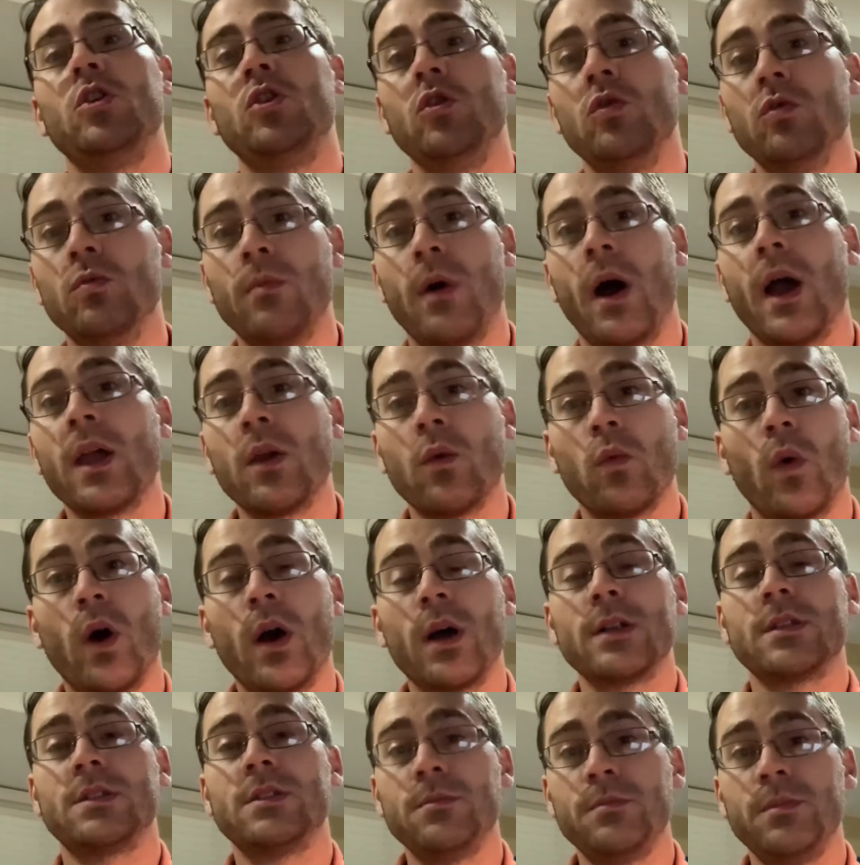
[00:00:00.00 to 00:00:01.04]
might
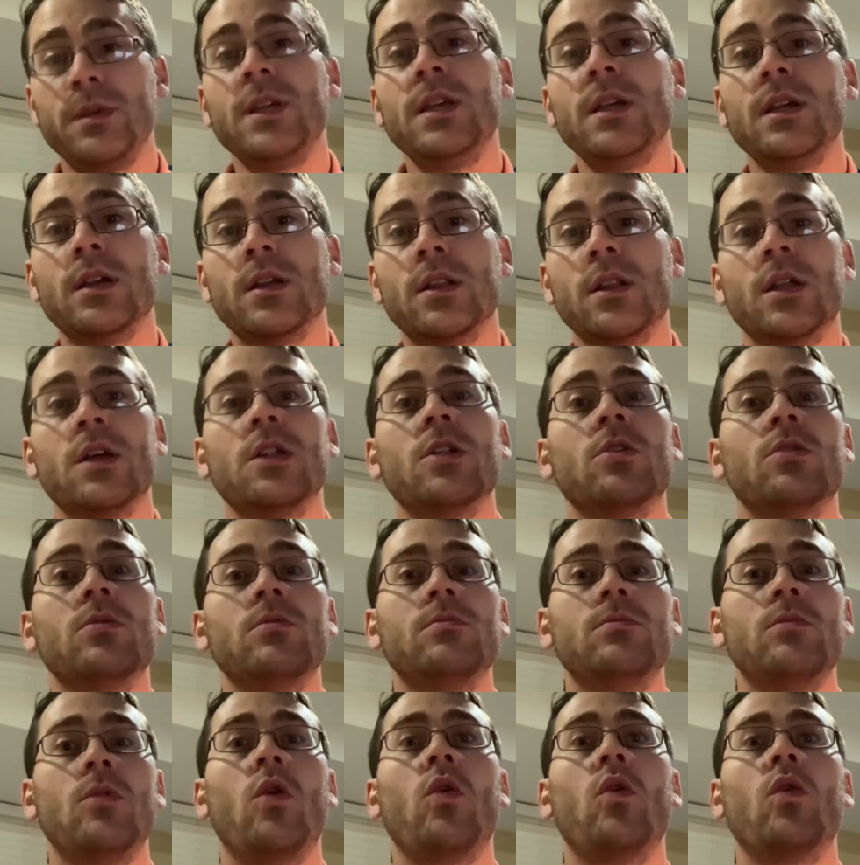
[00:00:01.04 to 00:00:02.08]
want to be a little
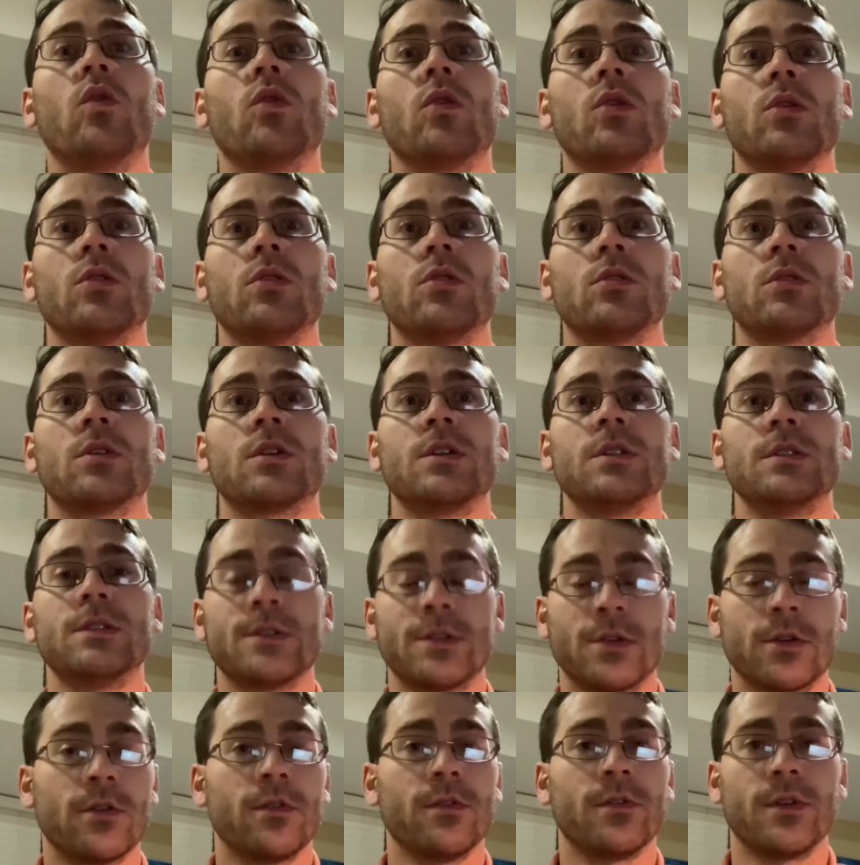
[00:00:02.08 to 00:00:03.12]
more
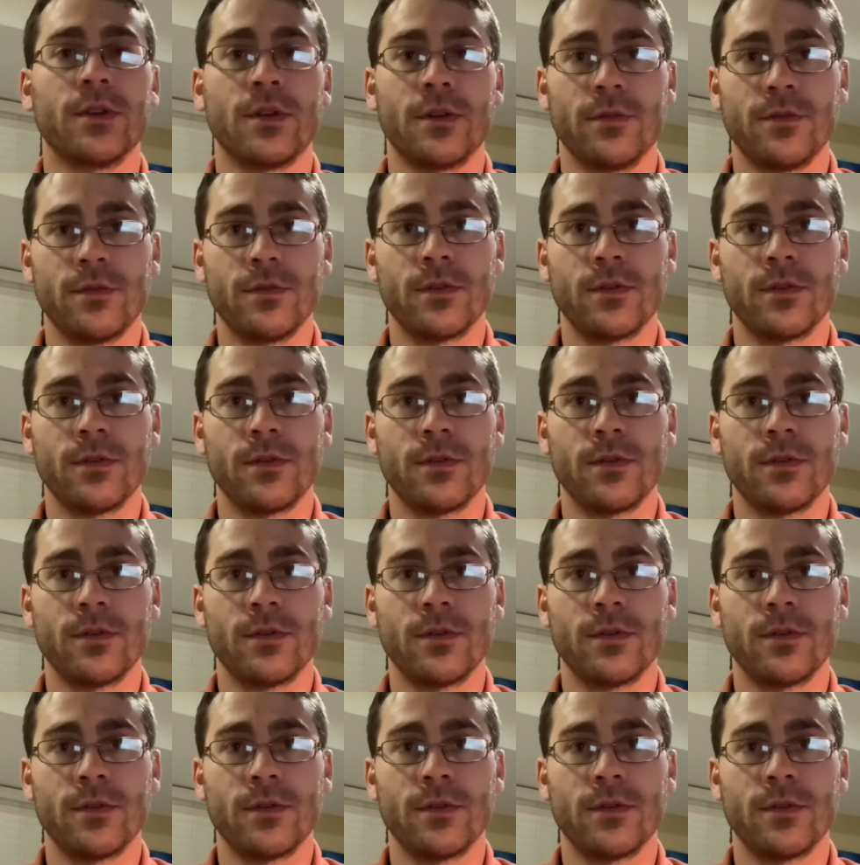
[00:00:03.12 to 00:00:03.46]
conservative.